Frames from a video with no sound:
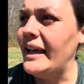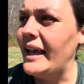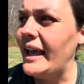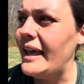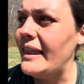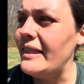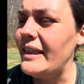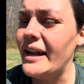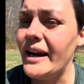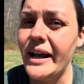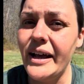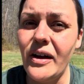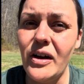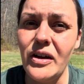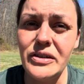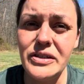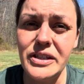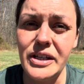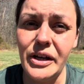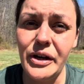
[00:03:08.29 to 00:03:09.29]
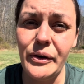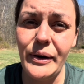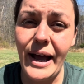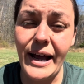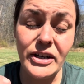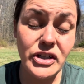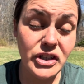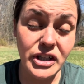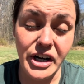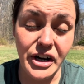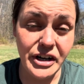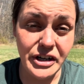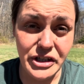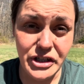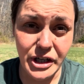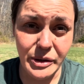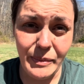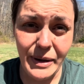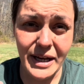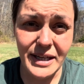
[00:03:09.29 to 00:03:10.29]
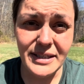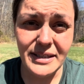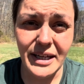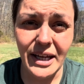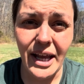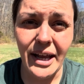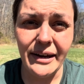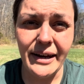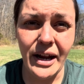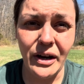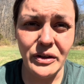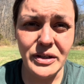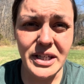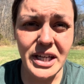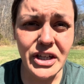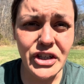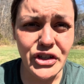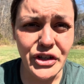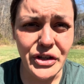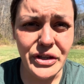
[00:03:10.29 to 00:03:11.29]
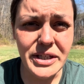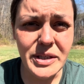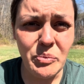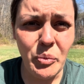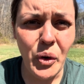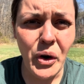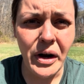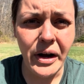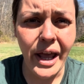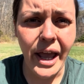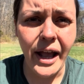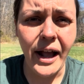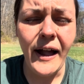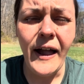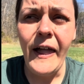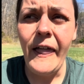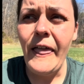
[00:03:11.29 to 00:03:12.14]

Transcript: And then I also actually already took my stinging nettle tincture this morning,